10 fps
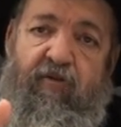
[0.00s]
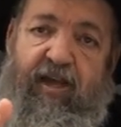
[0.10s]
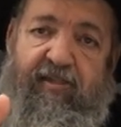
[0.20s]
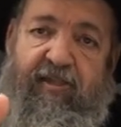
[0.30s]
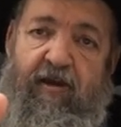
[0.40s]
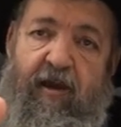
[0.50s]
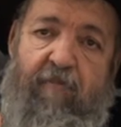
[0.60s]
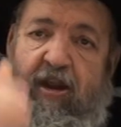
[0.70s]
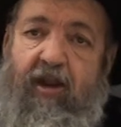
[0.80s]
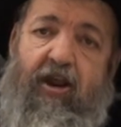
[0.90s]
There's
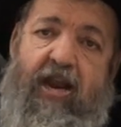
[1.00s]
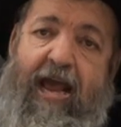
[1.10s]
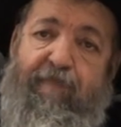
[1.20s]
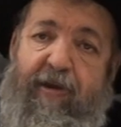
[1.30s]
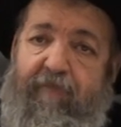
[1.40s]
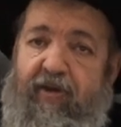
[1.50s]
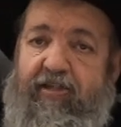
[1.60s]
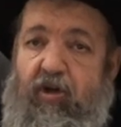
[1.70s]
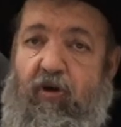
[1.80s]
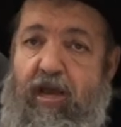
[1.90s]
in the middle of the night people,
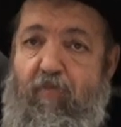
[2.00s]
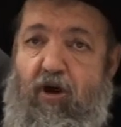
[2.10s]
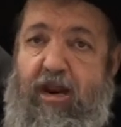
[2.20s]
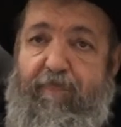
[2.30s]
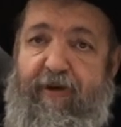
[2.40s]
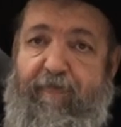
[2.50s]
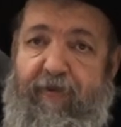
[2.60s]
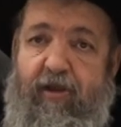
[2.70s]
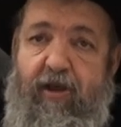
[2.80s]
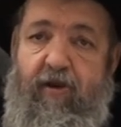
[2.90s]
there's early morning
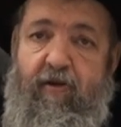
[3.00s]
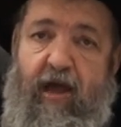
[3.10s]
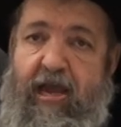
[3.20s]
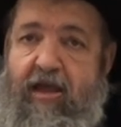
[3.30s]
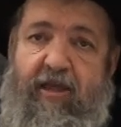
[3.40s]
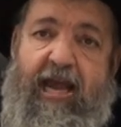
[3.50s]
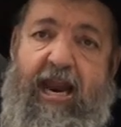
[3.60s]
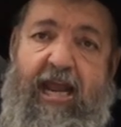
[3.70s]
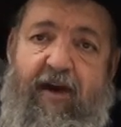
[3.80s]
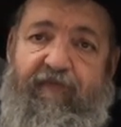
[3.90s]
people. I, they got
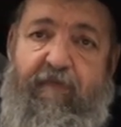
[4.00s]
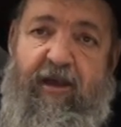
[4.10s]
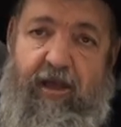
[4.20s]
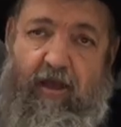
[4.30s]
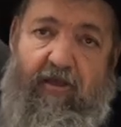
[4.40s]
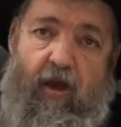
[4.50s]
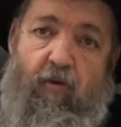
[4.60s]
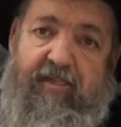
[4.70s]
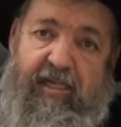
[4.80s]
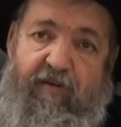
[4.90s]
to hear from me. Uh, they
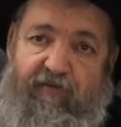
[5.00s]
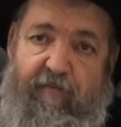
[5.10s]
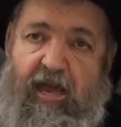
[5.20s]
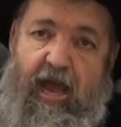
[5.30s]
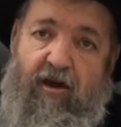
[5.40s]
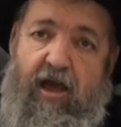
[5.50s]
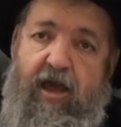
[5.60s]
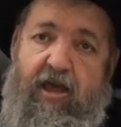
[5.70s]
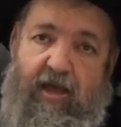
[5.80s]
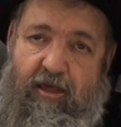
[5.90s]
always hear from me. I,
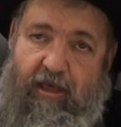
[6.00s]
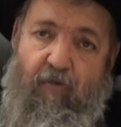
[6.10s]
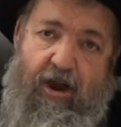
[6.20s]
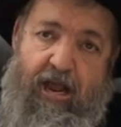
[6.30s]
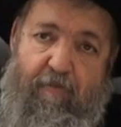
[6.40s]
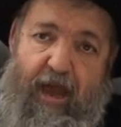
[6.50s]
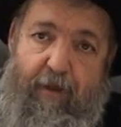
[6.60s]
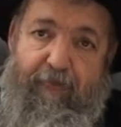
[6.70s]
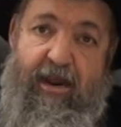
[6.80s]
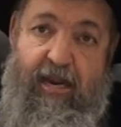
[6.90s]
they, they want to hear my
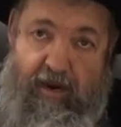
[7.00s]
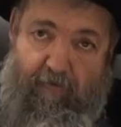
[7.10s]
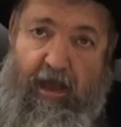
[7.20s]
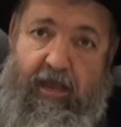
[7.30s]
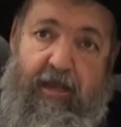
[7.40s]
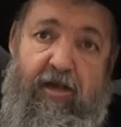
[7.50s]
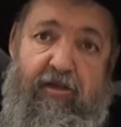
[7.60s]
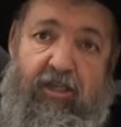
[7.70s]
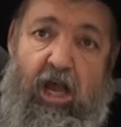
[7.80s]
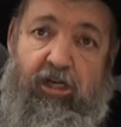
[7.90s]
opinion, my
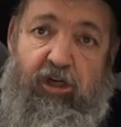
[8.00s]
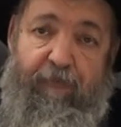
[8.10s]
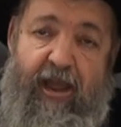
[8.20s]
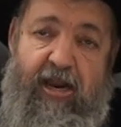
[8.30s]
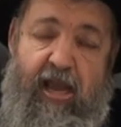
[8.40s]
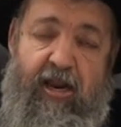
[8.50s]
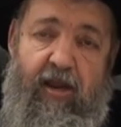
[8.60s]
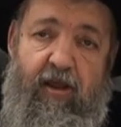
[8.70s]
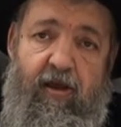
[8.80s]
sage opinion.